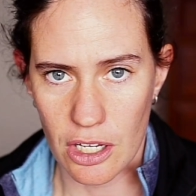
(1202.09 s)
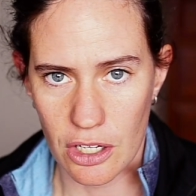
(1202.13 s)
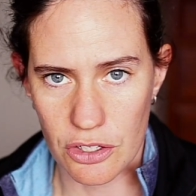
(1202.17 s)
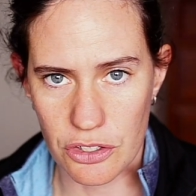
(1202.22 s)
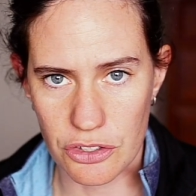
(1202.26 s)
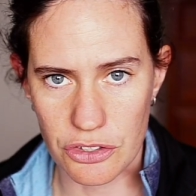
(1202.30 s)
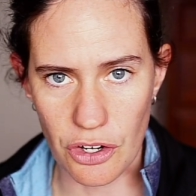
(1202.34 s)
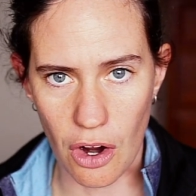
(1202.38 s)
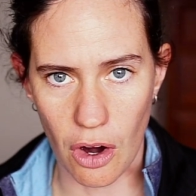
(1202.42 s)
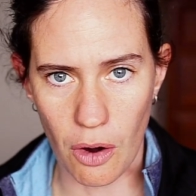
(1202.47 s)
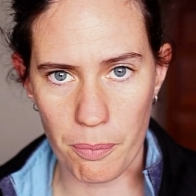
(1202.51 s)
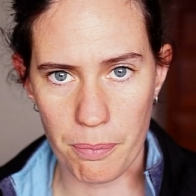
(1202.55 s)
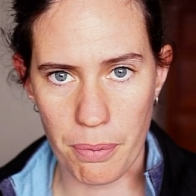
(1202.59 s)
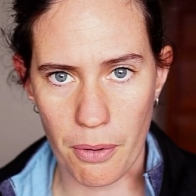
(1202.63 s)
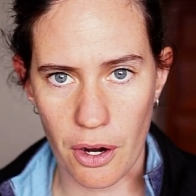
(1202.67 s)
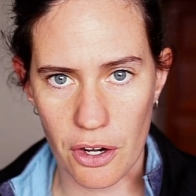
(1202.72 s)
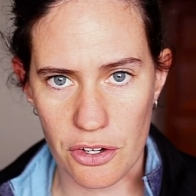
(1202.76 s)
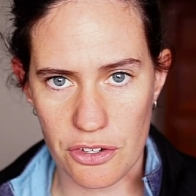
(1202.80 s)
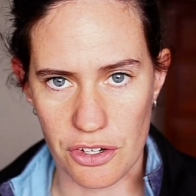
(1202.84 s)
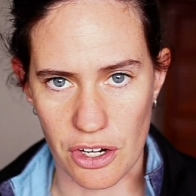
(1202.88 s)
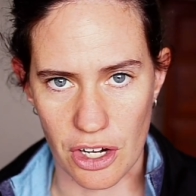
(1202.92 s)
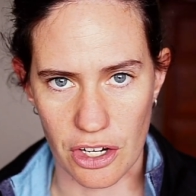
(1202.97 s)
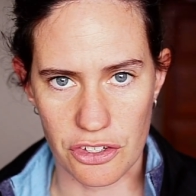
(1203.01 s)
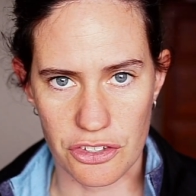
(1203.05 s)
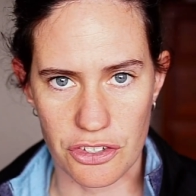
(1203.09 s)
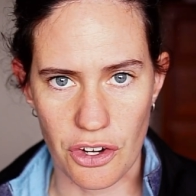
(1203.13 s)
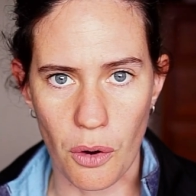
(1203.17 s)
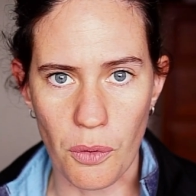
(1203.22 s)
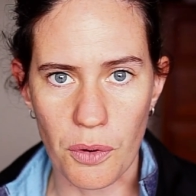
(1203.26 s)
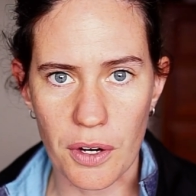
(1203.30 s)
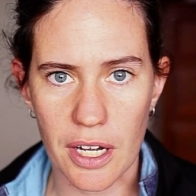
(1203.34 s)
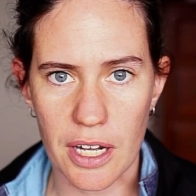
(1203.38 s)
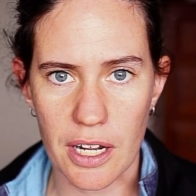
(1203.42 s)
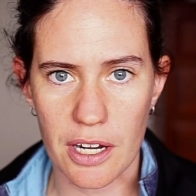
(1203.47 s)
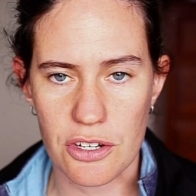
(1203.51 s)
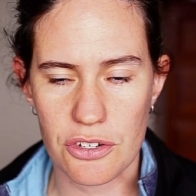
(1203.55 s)
Don't push it. Don't
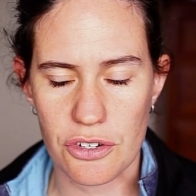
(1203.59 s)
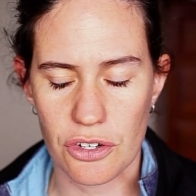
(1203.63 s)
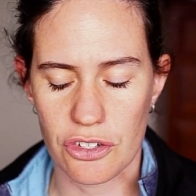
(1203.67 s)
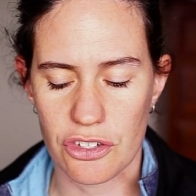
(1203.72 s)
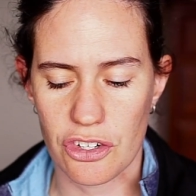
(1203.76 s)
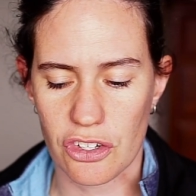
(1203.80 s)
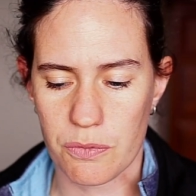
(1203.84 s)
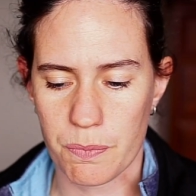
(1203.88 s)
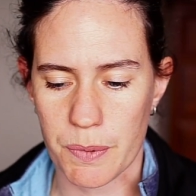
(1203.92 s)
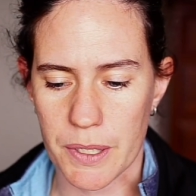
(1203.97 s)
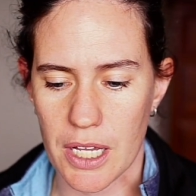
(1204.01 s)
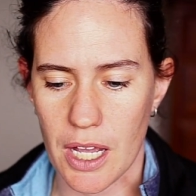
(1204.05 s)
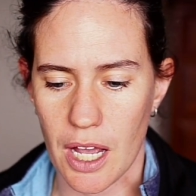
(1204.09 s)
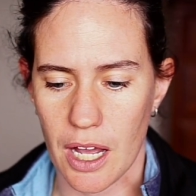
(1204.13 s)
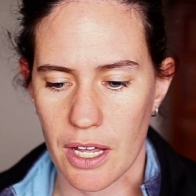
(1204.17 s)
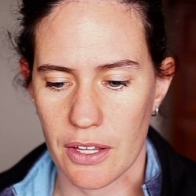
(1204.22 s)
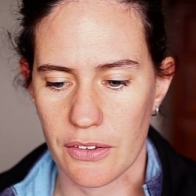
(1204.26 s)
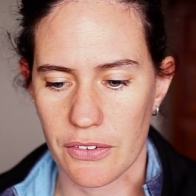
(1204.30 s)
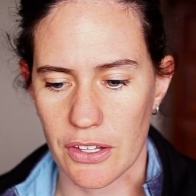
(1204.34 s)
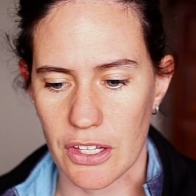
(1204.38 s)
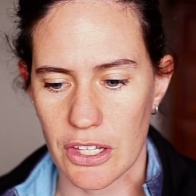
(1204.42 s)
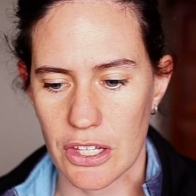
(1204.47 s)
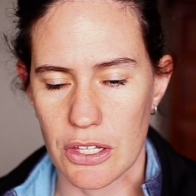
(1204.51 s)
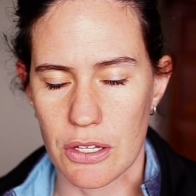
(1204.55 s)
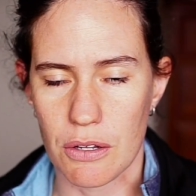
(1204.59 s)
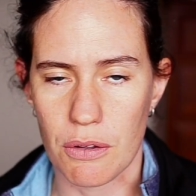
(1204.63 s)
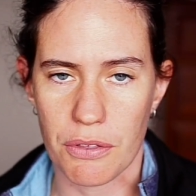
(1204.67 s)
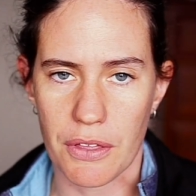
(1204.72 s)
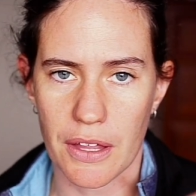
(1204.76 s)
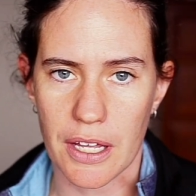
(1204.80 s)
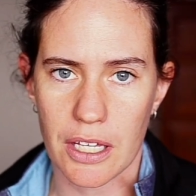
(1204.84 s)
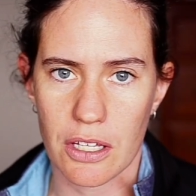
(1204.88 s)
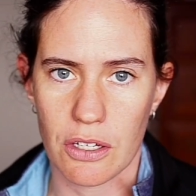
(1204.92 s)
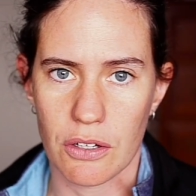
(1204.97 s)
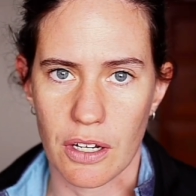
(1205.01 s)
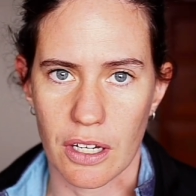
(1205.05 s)
get injured just because you
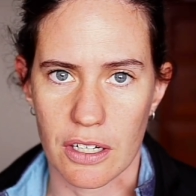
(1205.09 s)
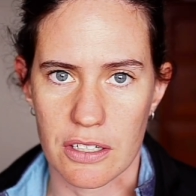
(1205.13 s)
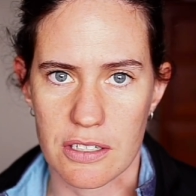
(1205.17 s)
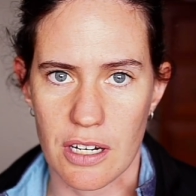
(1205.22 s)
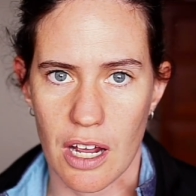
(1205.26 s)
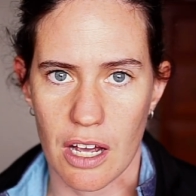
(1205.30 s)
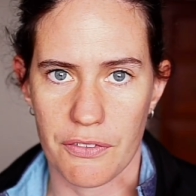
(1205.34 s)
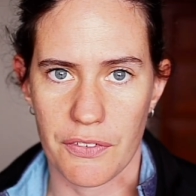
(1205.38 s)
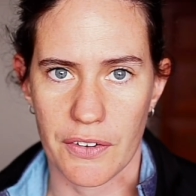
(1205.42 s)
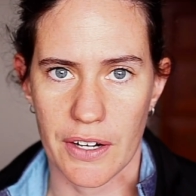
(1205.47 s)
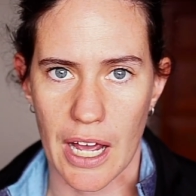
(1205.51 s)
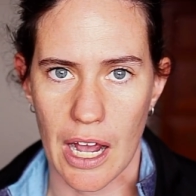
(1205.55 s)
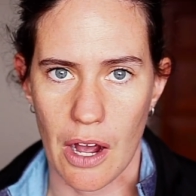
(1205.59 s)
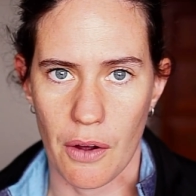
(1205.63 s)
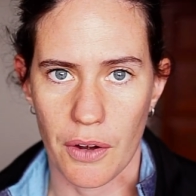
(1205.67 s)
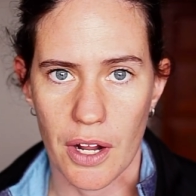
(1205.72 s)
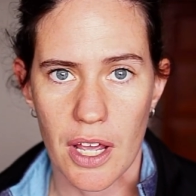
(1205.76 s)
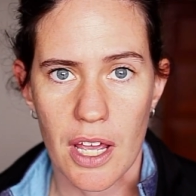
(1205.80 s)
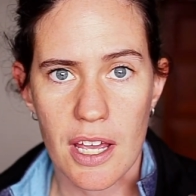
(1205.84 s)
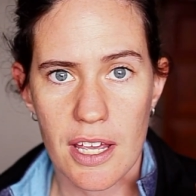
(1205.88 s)
think you can tough it out.